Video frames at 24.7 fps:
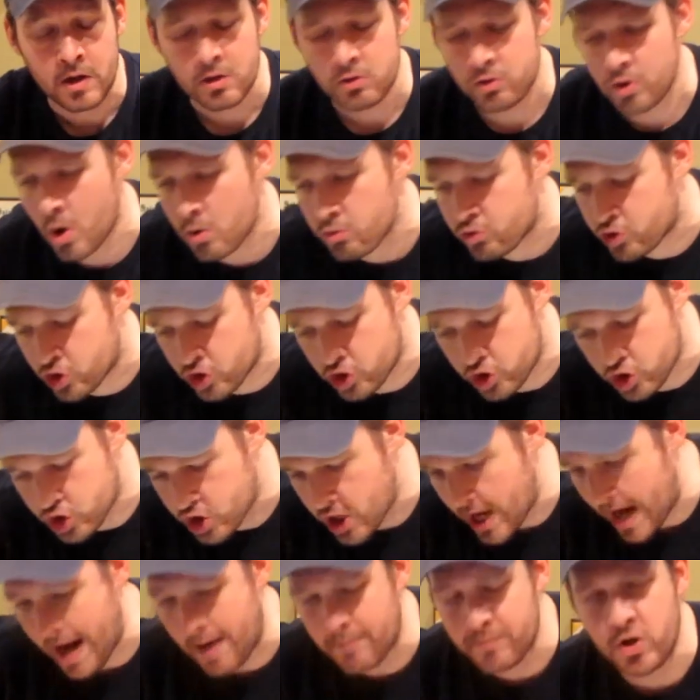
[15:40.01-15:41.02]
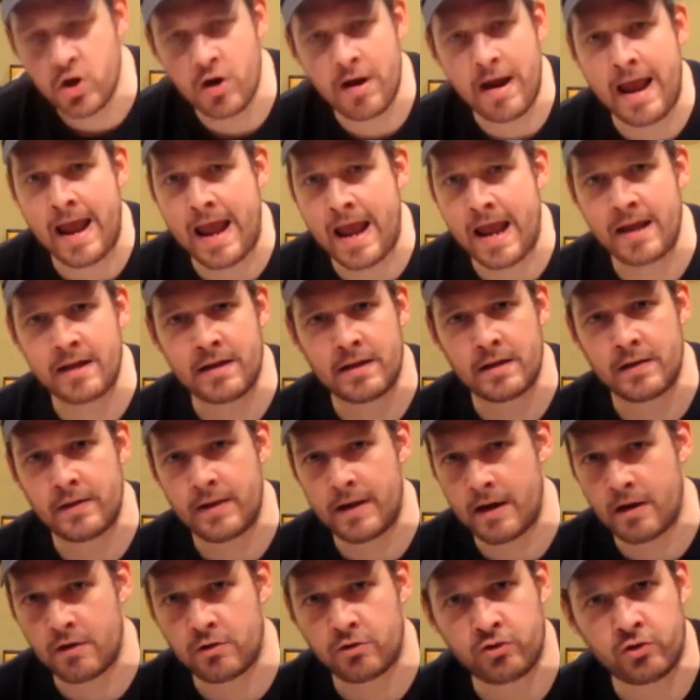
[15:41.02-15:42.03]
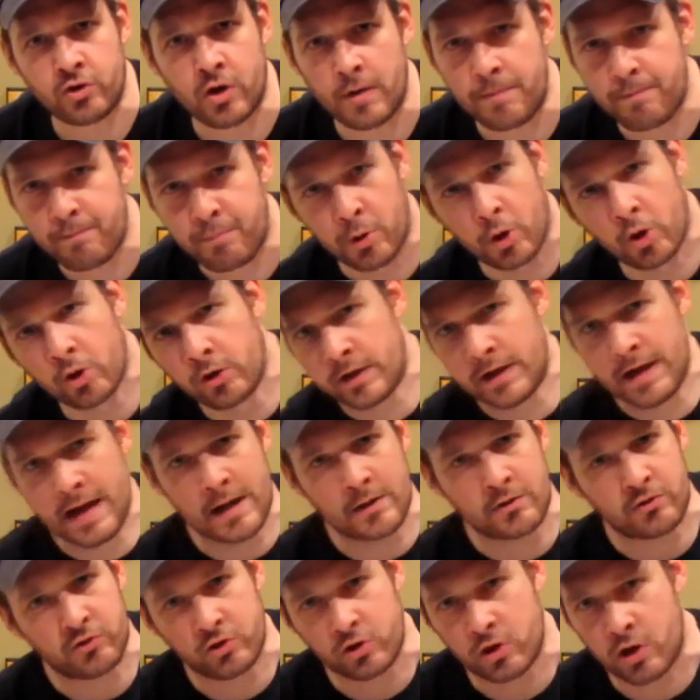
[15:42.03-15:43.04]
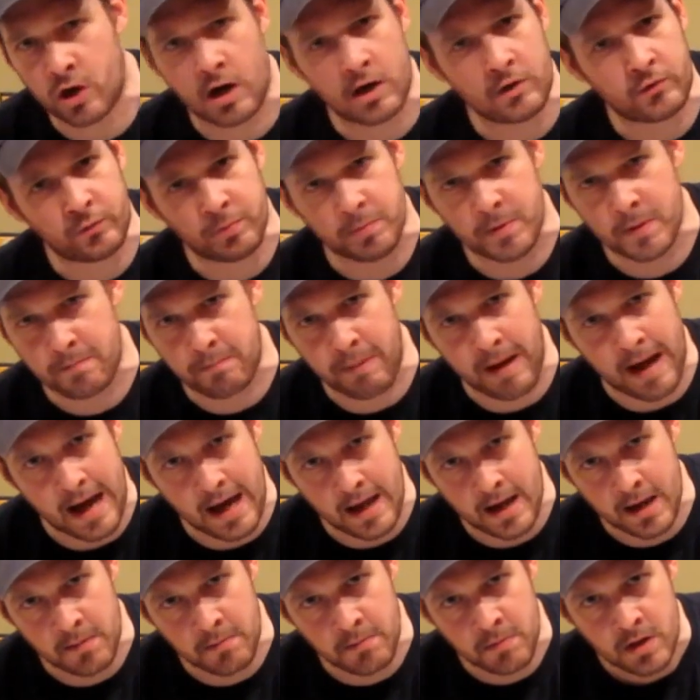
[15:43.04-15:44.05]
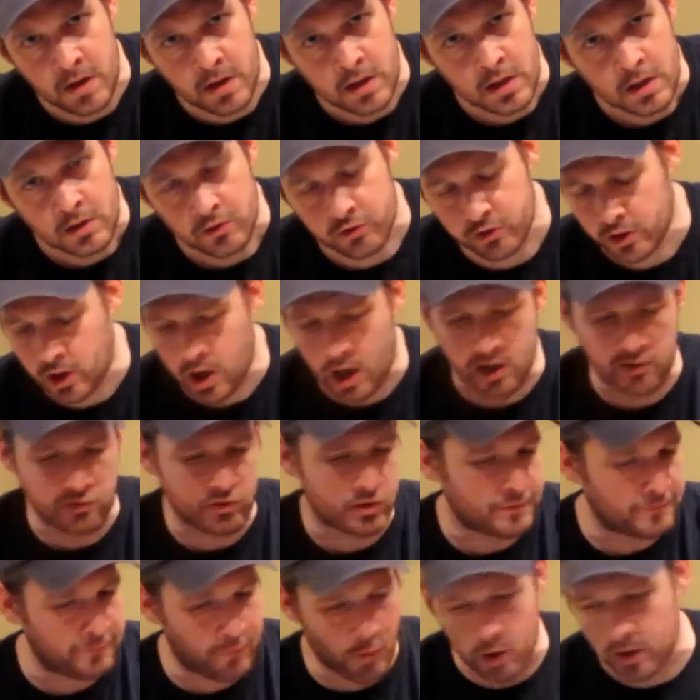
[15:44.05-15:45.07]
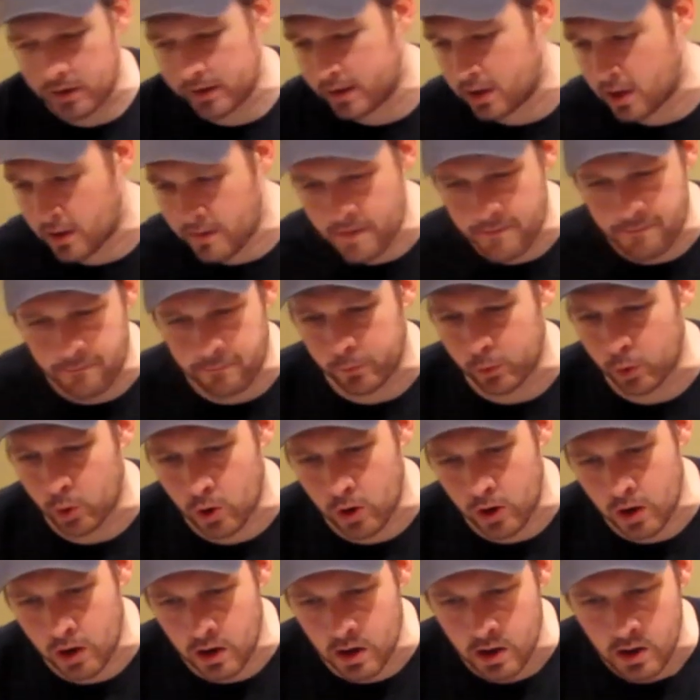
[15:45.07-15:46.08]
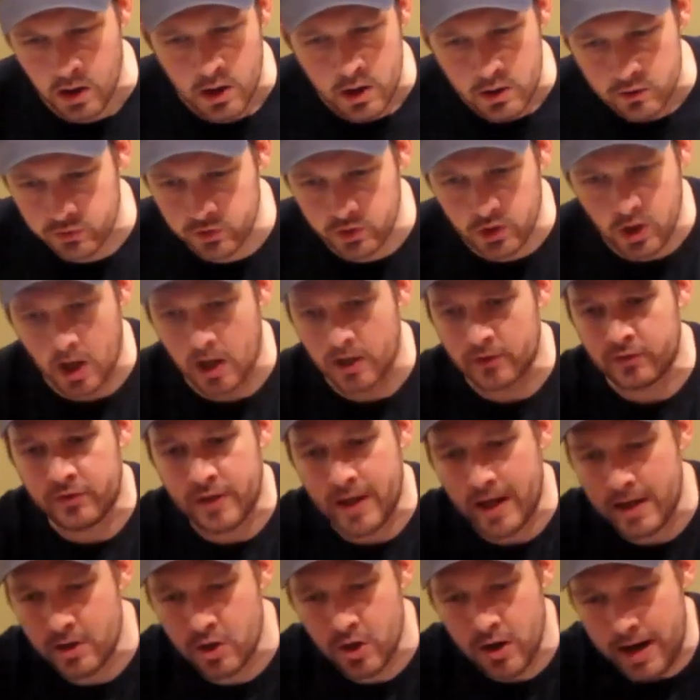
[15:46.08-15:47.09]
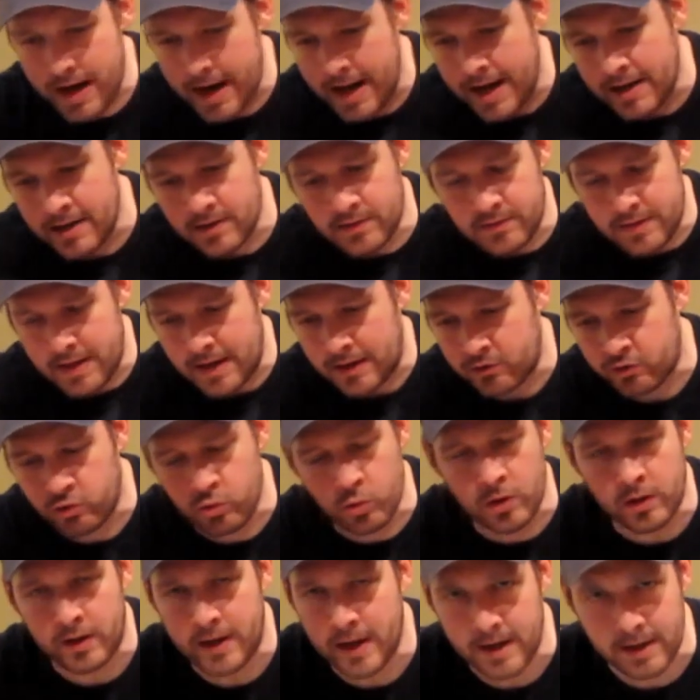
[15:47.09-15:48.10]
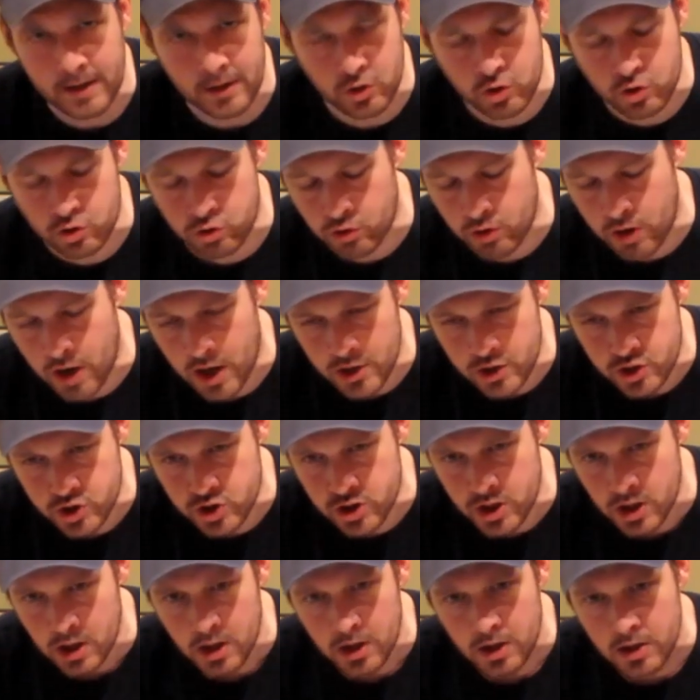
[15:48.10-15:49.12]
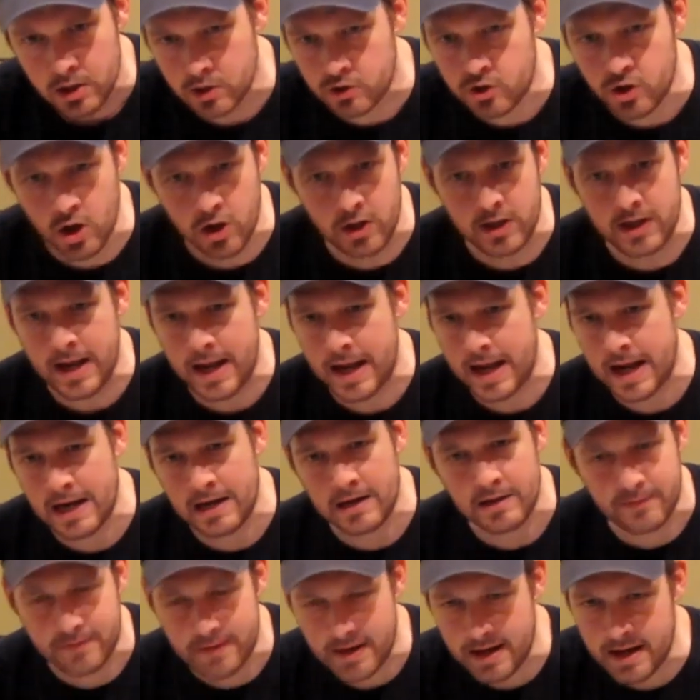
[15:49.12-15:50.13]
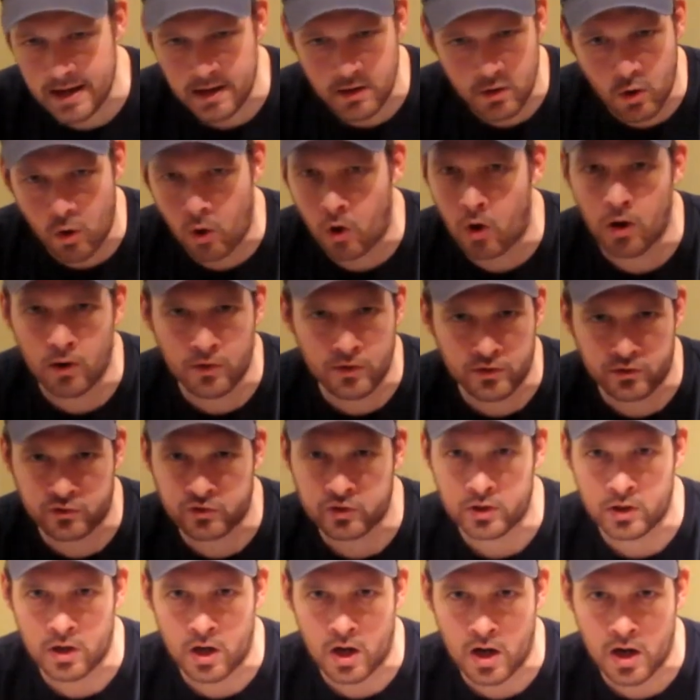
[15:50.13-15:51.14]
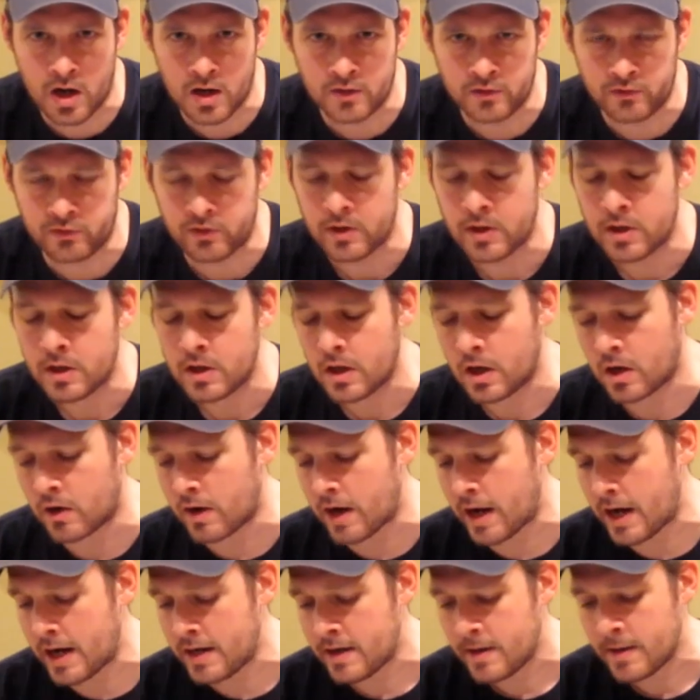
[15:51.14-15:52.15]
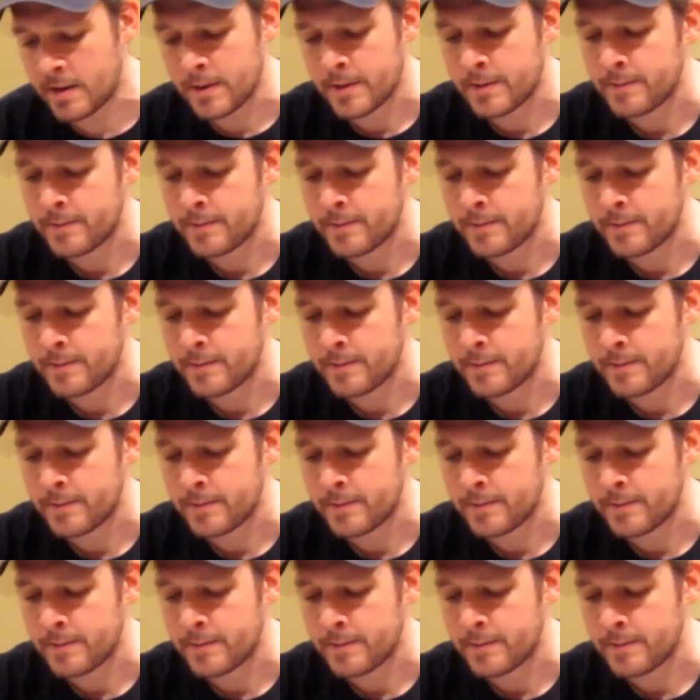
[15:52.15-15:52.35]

don't jam your hand in there and start pulling out cigars from the bottom. Cigars are falling on the floor. Cigars that your hand is next to are getting crushed. Your dirty hand is in all the cigars. All right?